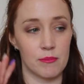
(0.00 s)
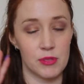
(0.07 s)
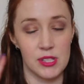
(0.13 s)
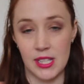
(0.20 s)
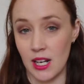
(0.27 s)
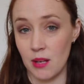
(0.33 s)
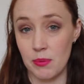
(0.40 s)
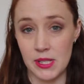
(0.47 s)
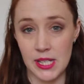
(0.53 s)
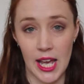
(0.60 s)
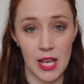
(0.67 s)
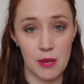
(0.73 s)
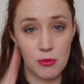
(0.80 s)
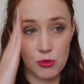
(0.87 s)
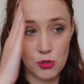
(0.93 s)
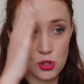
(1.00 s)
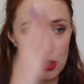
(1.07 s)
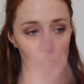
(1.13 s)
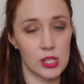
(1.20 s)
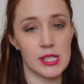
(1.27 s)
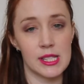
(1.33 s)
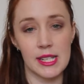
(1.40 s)
set up a table,
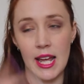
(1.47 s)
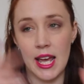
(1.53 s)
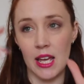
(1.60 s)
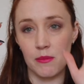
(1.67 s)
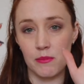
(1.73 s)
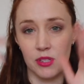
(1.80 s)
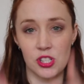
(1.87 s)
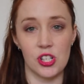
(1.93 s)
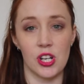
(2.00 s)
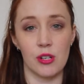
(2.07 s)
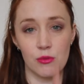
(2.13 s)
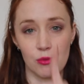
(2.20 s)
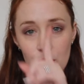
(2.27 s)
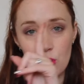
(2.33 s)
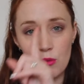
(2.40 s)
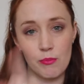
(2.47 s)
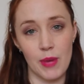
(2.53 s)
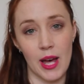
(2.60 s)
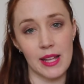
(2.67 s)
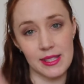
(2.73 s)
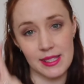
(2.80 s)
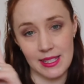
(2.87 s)
students' names, general,
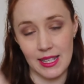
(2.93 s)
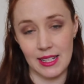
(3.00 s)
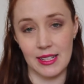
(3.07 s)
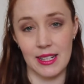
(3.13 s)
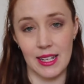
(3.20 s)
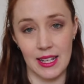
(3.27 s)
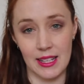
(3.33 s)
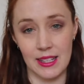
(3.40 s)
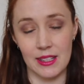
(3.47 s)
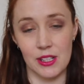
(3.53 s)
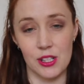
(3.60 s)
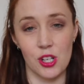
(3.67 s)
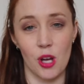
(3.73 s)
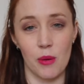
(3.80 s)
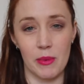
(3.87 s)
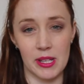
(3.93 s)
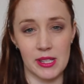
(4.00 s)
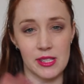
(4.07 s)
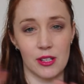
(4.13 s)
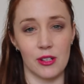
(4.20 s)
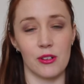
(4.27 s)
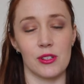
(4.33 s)
maths and English
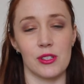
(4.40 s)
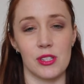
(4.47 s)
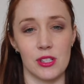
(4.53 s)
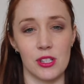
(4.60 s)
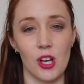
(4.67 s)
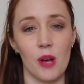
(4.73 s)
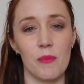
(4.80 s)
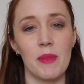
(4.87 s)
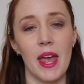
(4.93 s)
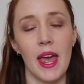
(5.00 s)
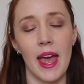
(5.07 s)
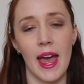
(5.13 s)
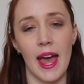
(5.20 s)
comments across the top,